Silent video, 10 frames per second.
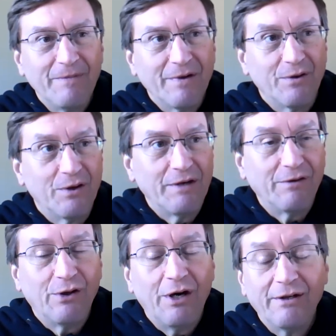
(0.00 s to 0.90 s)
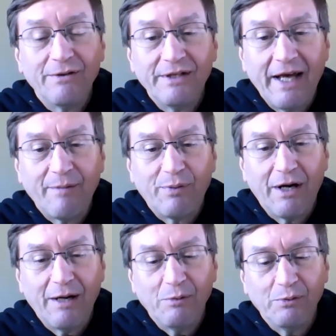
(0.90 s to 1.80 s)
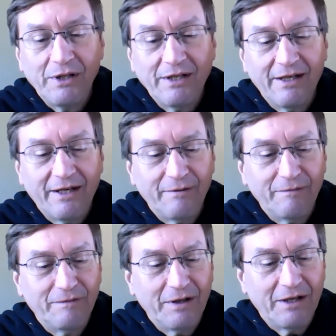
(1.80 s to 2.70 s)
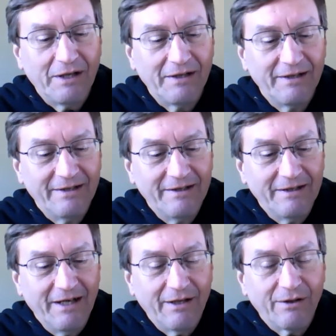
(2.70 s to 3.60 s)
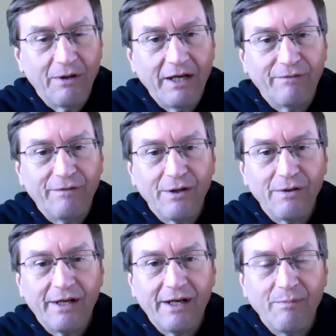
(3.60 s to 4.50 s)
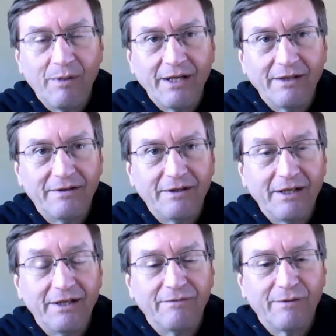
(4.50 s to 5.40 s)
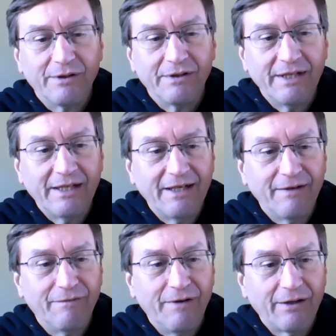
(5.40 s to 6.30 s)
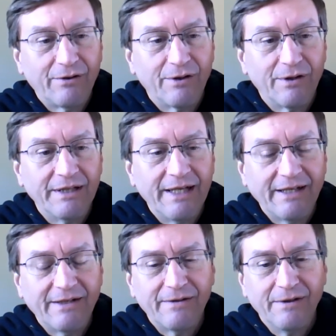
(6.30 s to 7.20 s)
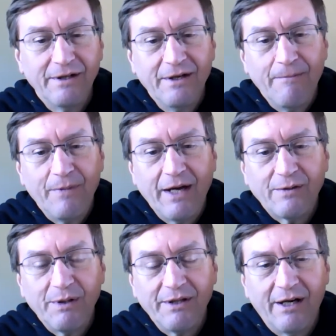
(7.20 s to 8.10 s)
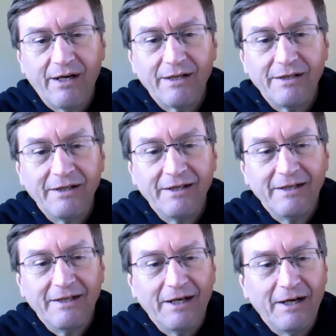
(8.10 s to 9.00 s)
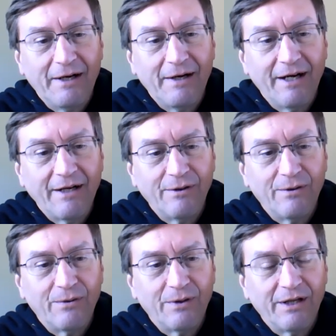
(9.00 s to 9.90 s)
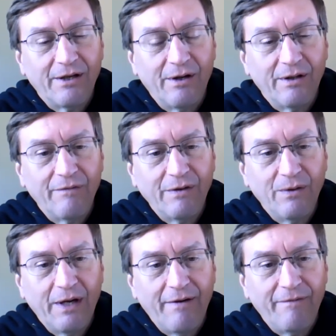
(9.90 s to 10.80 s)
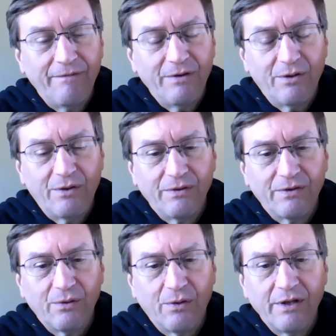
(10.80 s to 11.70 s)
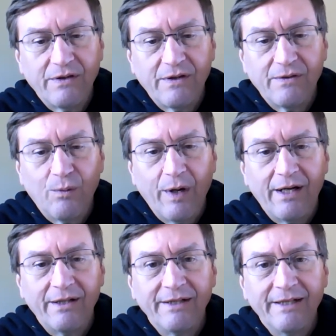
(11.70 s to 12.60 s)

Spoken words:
or even longer than that, probably, out of great fear that I might inadvertently infect her, and that's been hard. I know all of you have your own stories as well.